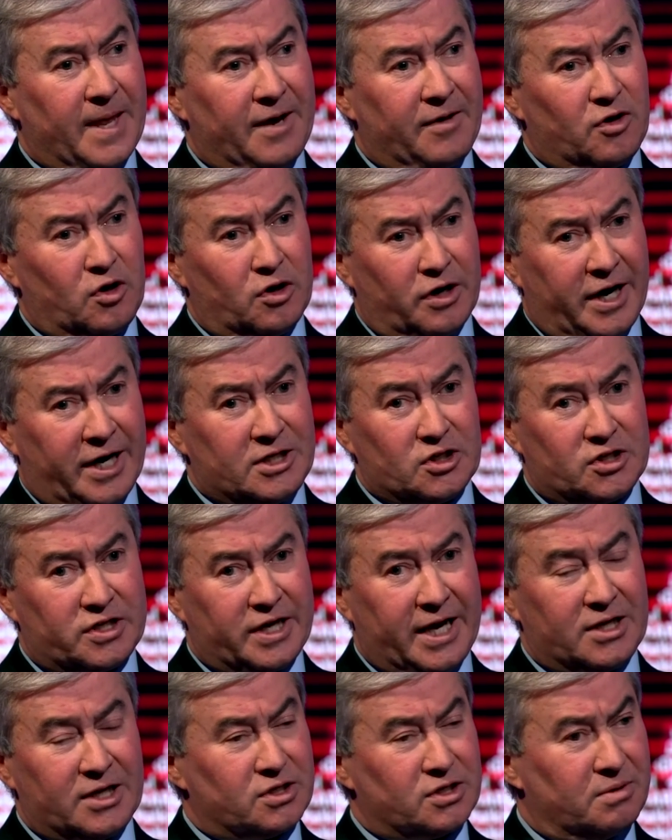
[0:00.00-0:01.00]
And the United
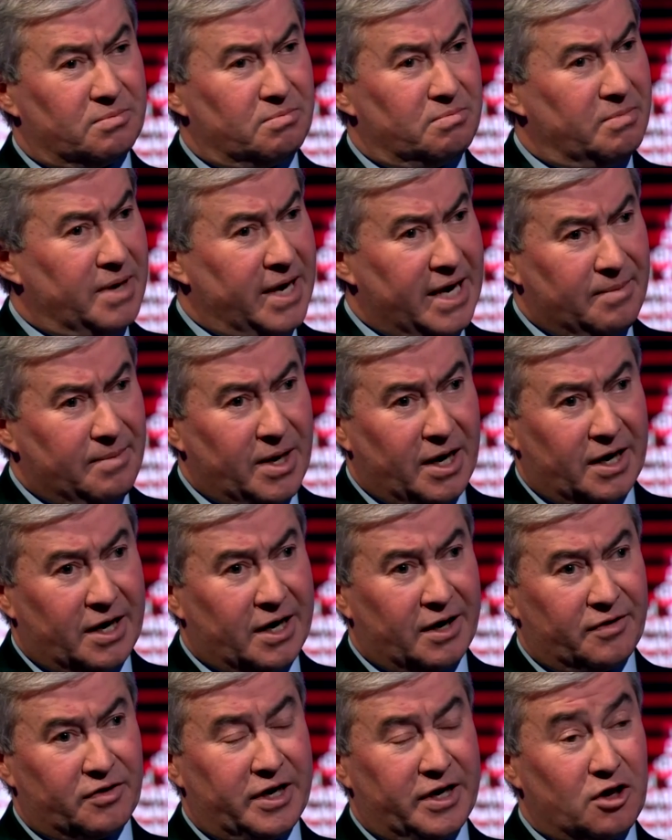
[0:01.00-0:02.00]
States and many,
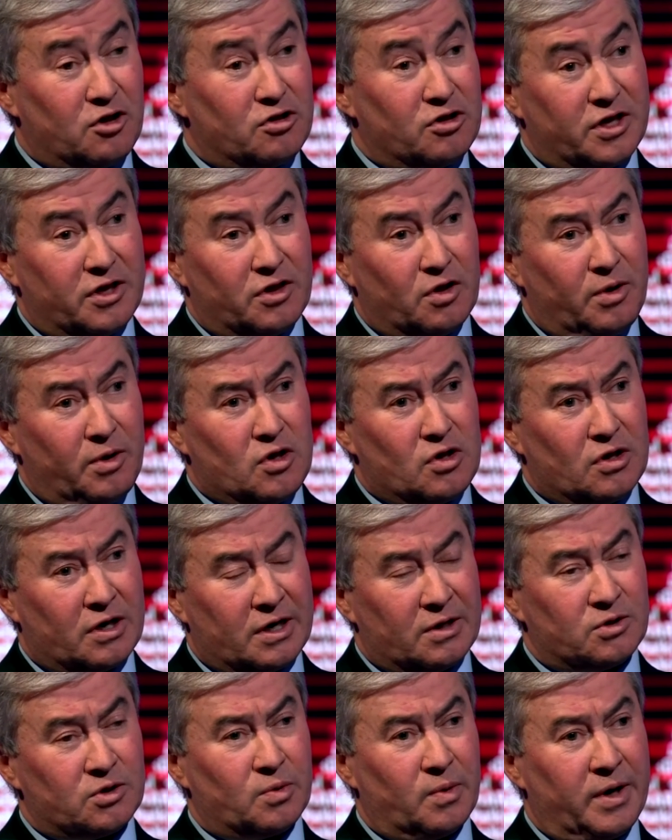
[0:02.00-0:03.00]
many other nations in the region
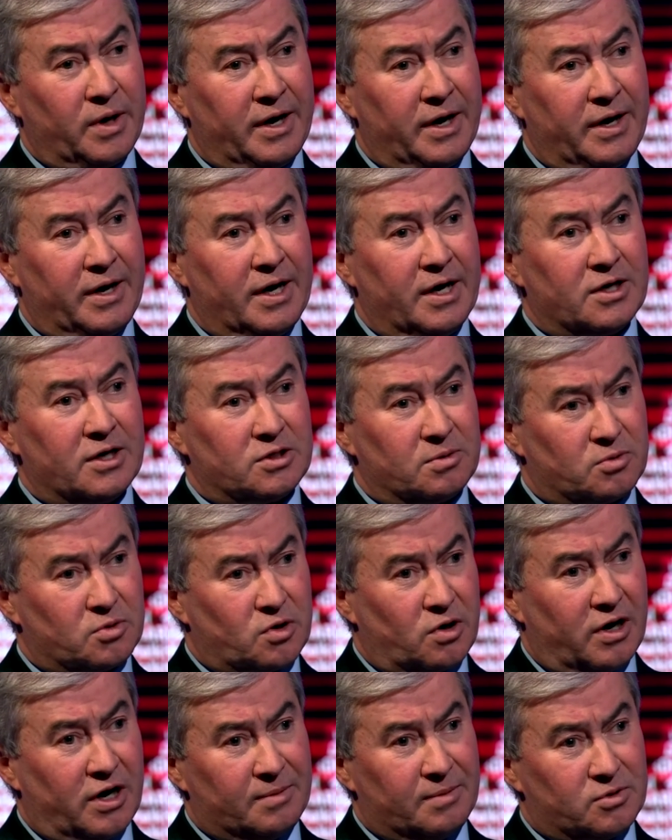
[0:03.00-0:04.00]
and elsewhere
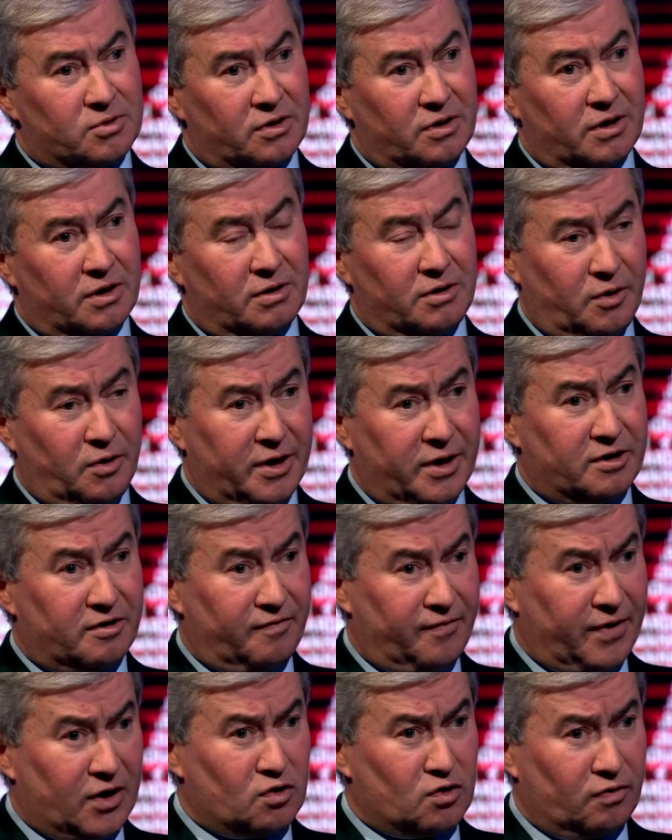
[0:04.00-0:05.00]
subscribe to the UN
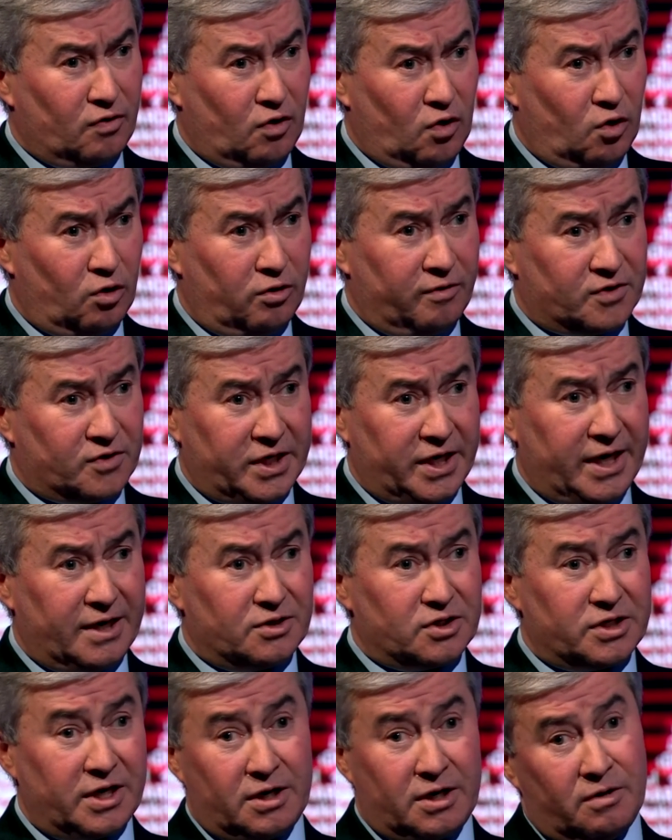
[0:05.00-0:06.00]
Convention on the Law of Sea
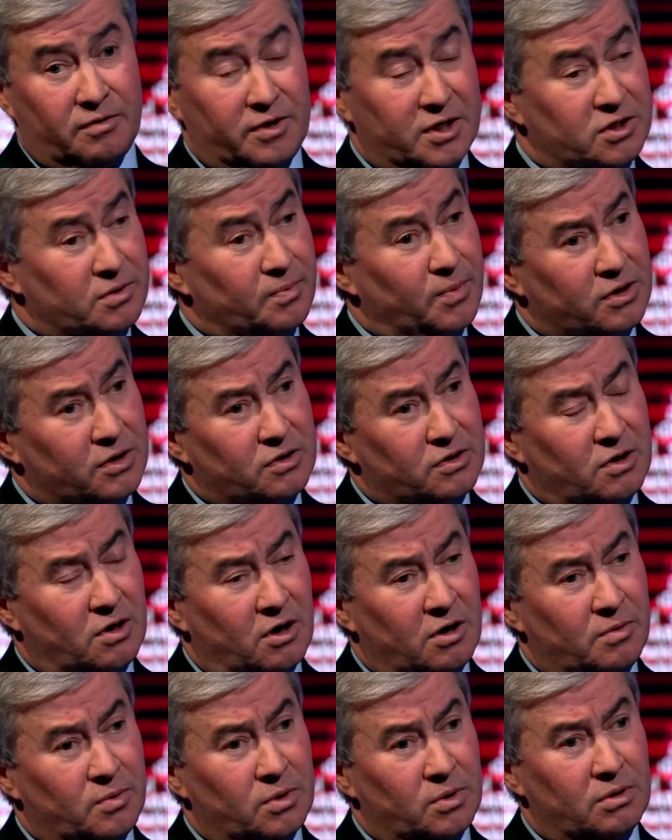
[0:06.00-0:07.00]
and say, no, these are part of the
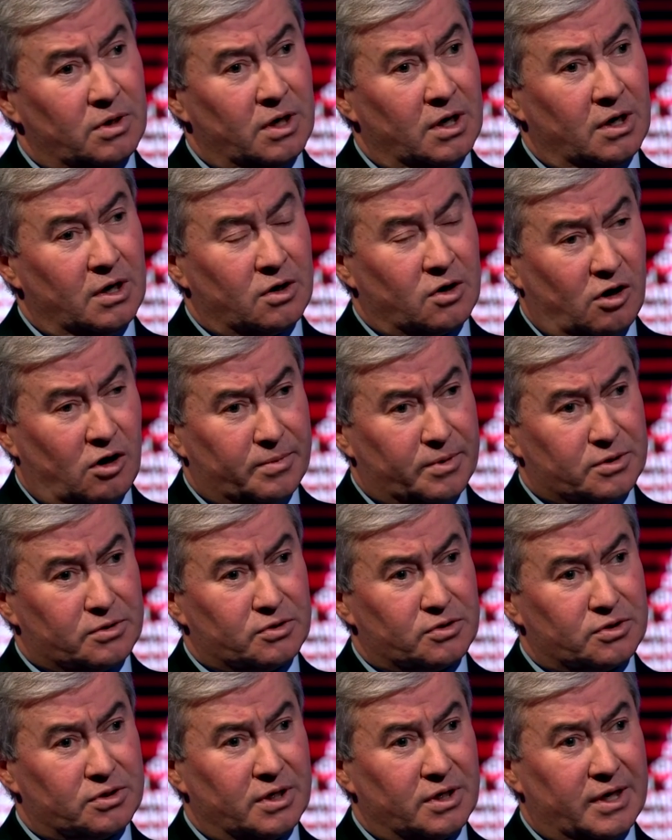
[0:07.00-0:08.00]
global
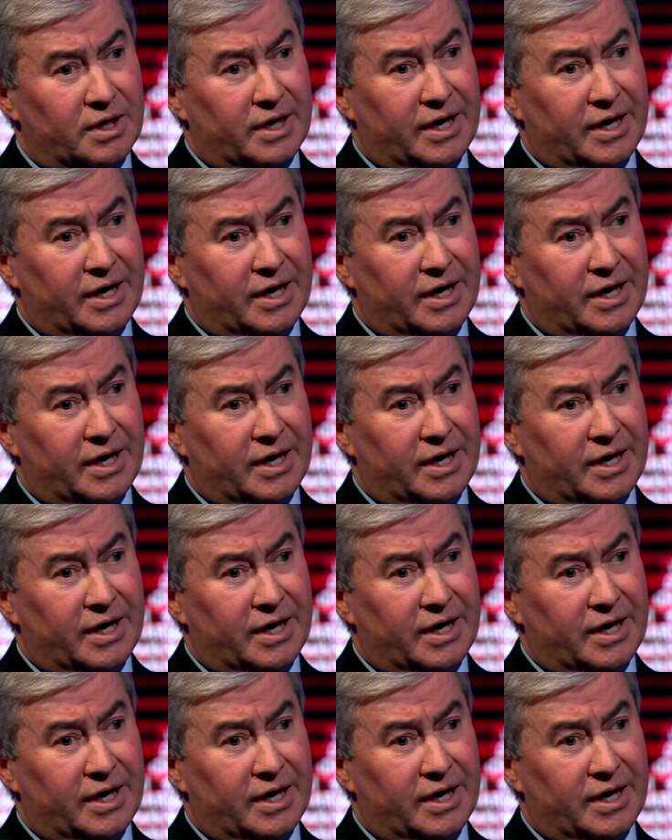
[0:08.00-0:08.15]
commons.